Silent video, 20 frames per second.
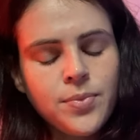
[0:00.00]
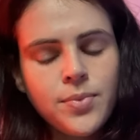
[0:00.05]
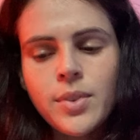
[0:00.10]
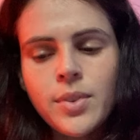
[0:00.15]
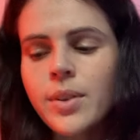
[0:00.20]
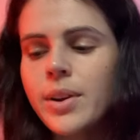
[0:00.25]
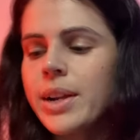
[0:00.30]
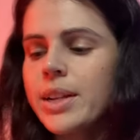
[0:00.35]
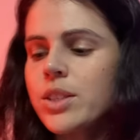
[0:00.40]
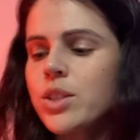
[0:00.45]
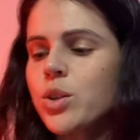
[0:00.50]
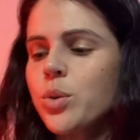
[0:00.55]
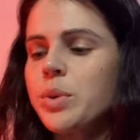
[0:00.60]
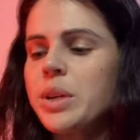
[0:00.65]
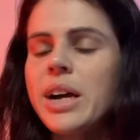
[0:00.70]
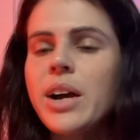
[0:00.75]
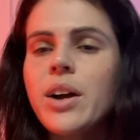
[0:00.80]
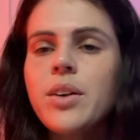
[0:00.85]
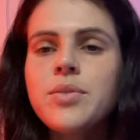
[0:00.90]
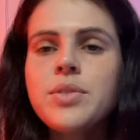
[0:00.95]
All right, so we
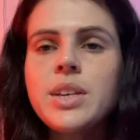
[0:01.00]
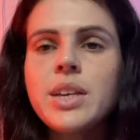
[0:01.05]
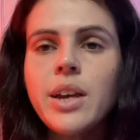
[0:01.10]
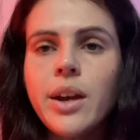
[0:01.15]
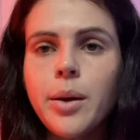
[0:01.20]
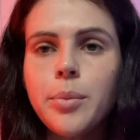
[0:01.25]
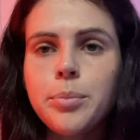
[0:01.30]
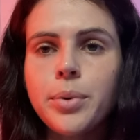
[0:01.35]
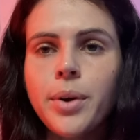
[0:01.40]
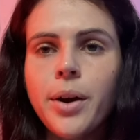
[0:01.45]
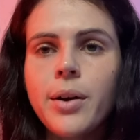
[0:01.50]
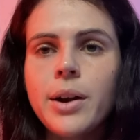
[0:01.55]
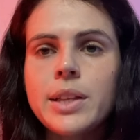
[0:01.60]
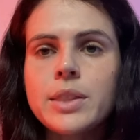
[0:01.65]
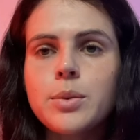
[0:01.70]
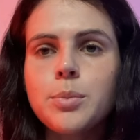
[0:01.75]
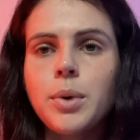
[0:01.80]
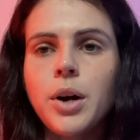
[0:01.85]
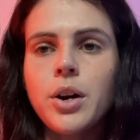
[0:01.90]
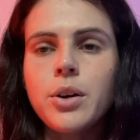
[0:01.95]
have the Emperor at
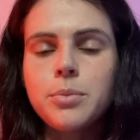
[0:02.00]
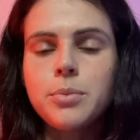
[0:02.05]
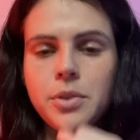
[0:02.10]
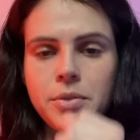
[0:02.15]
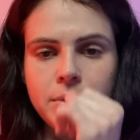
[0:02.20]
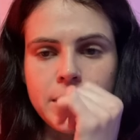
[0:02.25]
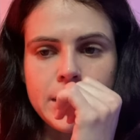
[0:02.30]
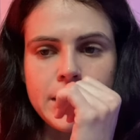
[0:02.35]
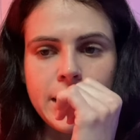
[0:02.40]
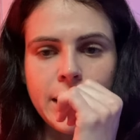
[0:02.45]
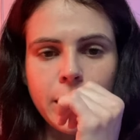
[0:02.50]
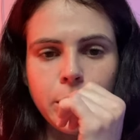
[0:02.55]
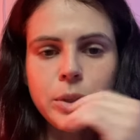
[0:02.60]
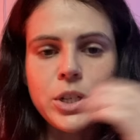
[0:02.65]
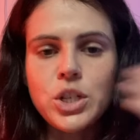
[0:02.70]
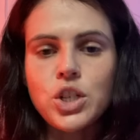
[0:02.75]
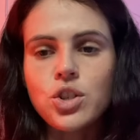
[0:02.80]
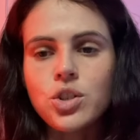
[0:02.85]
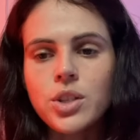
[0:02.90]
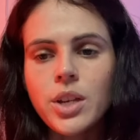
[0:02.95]
the bottom of the deck,
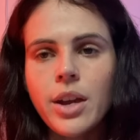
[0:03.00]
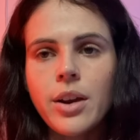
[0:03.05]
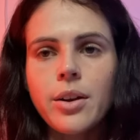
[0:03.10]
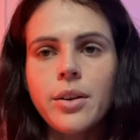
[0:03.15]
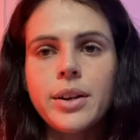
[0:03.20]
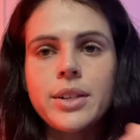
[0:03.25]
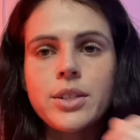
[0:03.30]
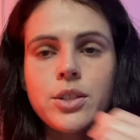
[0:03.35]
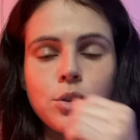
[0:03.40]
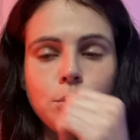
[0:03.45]
which is Aries.